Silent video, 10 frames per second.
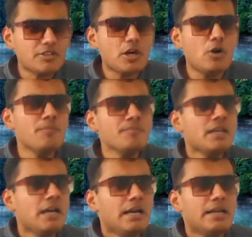So,
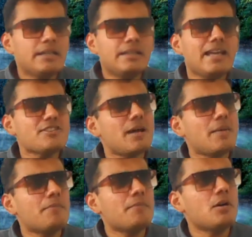next
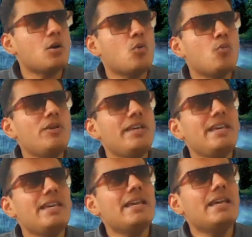up,
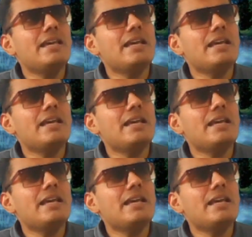we